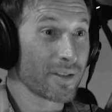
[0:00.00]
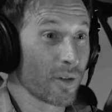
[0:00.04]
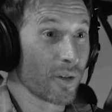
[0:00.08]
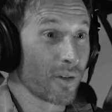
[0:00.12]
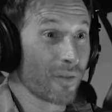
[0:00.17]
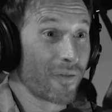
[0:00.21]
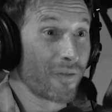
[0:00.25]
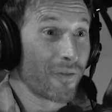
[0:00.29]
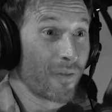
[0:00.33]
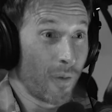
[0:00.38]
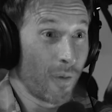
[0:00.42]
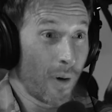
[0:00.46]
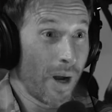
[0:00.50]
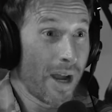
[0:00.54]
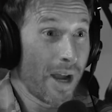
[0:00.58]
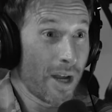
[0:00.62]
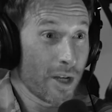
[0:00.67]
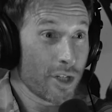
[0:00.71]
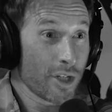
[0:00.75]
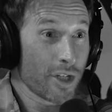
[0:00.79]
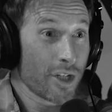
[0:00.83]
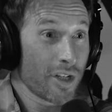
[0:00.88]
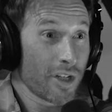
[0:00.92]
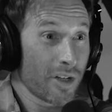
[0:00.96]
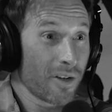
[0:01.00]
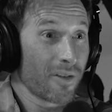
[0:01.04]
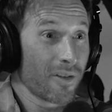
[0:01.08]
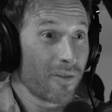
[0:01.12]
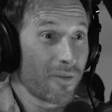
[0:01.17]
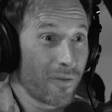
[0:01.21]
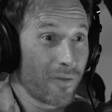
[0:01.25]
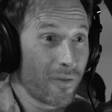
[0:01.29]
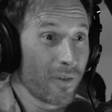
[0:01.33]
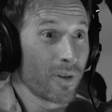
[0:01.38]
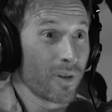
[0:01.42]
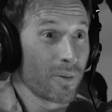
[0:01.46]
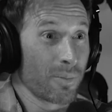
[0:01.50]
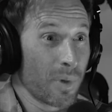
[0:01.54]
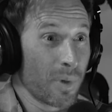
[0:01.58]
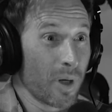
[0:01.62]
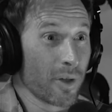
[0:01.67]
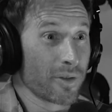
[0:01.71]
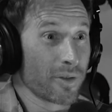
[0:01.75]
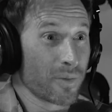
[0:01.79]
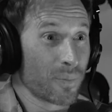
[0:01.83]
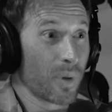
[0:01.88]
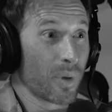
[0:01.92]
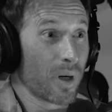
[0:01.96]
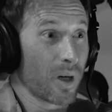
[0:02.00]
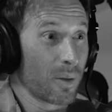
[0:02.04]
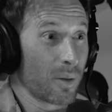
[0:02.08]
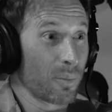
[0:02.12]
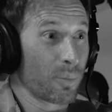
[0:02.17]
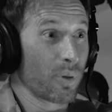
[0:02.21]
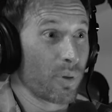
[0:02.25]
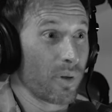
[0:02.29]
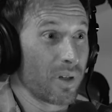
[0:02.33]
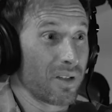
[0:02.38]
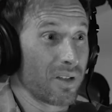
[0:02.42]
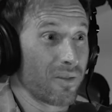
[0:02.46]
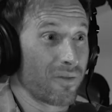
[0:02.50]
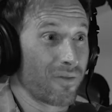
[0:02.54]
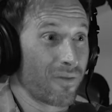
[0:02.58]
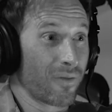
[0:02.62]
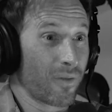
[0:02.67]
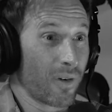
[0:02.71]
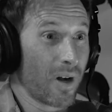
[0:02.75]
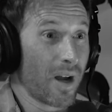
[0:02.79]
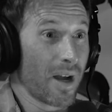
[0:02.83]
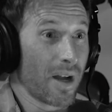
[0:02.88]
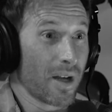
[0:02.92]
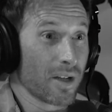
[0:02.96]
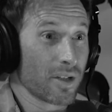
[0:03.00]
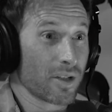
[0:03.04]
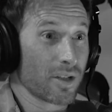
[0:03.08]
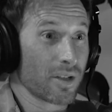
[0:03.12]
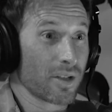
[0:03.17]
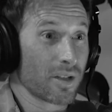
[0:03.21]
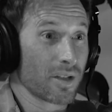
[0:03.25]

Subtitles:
And you guys are fresh for the most part, pretty fresh.